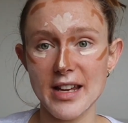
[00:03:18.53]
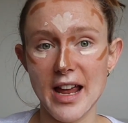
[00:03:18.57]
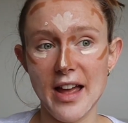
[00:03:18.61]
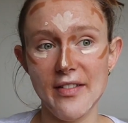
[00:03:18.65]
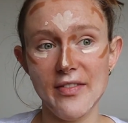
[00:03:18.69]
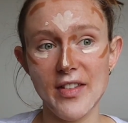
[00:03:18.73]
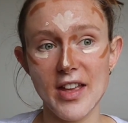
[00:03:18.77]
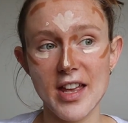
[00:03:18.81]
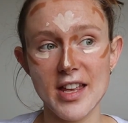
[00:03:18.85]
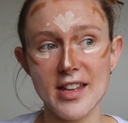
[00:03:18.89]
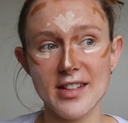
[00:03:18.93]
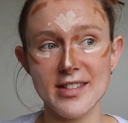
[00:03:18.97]

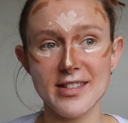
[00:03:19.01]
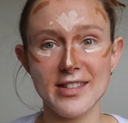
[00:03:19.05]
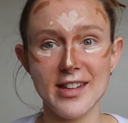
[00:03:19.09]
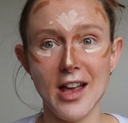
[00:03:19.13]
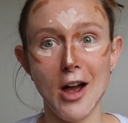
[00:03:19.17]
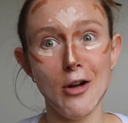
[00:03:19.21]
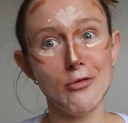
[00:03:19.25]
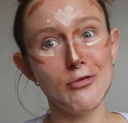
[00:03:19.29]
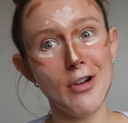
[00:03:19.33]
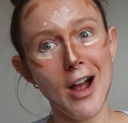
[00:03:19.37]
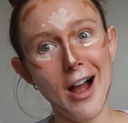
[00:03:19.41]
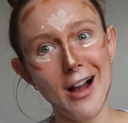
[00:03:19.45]
and there's
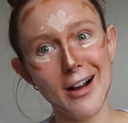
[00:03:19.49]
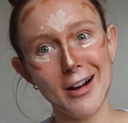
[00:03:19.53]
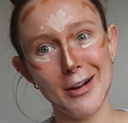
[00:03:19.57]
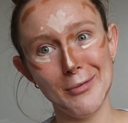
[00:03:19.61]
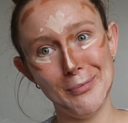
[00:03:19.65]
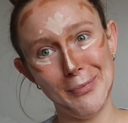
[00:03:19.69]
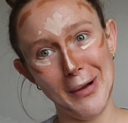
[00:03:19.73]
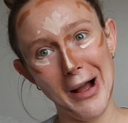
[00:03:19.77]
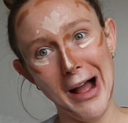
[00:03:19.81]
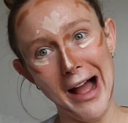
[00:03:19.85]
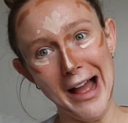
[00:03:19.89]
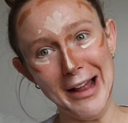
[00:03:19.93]
a
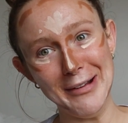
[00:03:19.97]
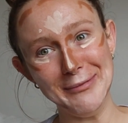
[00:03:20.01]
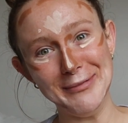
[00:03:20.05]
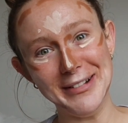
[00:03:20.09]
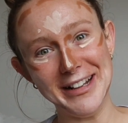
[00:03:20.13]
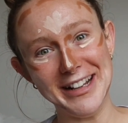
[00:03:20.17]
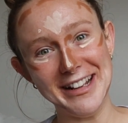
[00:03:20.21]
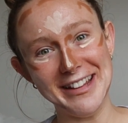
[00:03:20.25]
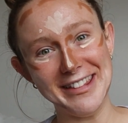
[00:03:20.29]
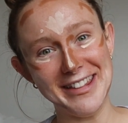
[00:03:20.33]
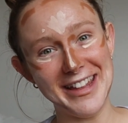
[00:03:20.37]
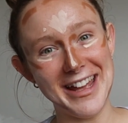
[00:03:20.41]
rug behind
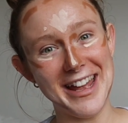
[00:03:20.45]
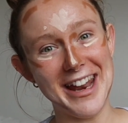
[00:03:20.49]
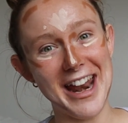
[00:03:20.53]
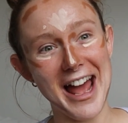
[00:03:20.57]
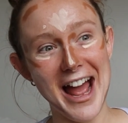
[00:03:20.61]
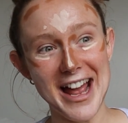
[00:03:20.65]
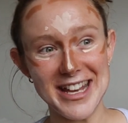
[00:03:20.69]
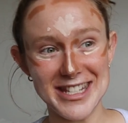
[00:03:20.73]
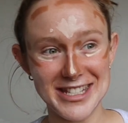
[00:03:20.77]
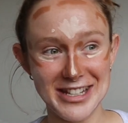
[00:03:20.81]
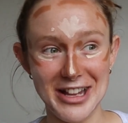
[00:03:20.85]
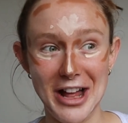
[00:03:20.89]
me
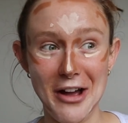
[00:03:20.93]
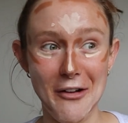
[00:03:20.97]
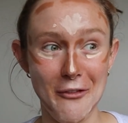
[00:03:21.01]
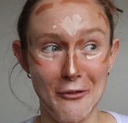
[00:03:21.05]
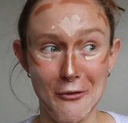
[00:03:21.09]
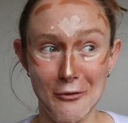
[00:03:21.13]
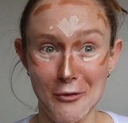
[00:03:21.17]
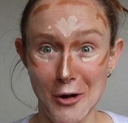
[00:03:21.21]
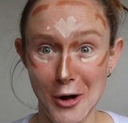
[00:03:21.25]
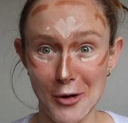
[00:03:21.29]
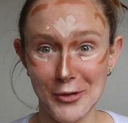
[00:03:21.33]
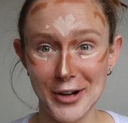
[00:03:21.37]
that I still
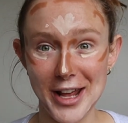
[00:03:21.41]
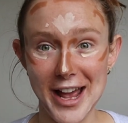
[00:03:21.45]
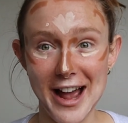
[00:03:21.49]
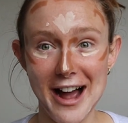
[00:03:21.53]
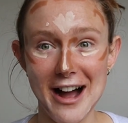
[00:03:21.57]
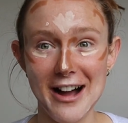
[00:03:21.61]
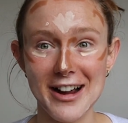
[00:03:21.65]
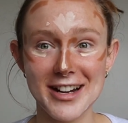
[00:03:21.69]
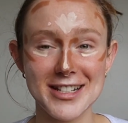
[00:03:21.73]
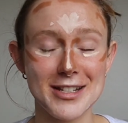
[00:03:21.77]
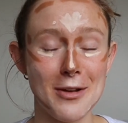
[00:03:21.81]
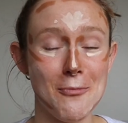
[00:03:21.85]
haven't rolled
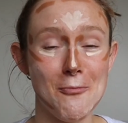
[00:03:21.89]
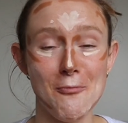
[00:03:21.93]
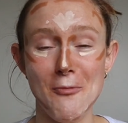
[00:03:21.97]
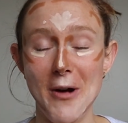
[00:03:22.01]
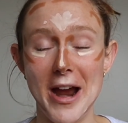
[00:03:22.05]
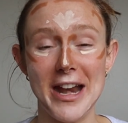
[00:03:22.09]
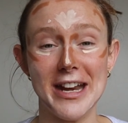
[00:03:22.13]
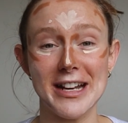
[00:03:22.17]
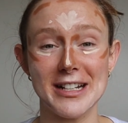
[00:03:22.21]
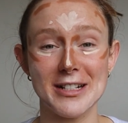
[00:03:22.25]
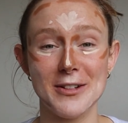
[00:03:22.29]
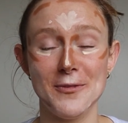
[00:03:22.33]
out because I'm
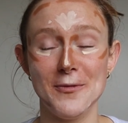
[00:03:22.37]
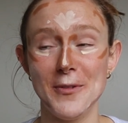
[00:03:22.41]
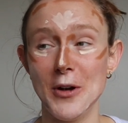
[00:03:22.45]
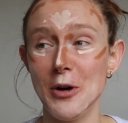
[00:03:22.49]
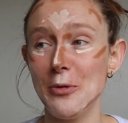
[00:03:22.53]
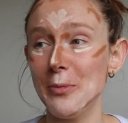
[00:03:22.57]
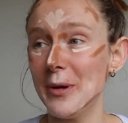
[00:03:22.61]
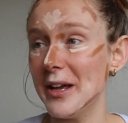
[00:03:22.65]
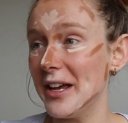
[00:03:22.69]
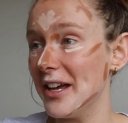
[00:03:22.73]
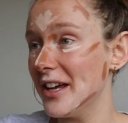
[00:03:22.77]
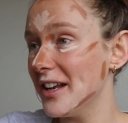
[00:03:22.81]
waiting to
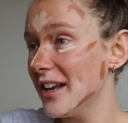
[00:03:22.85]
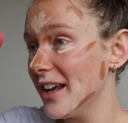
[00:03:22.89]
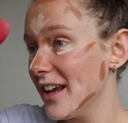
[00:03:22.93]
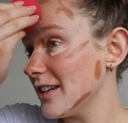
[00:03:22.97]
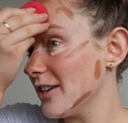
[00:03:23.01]
film it.